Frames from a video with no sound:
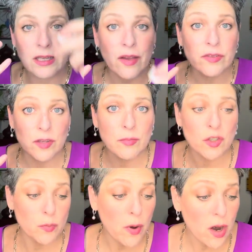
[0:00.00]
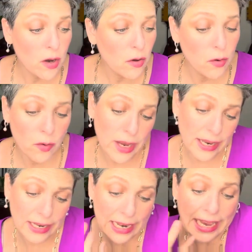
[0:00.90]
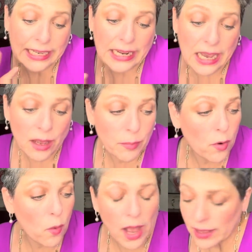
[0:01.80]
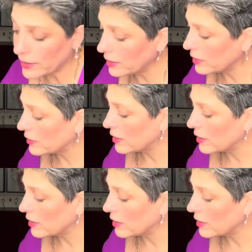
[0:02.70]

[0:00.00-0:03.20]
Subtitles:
have some sparkle and lighting up qualities,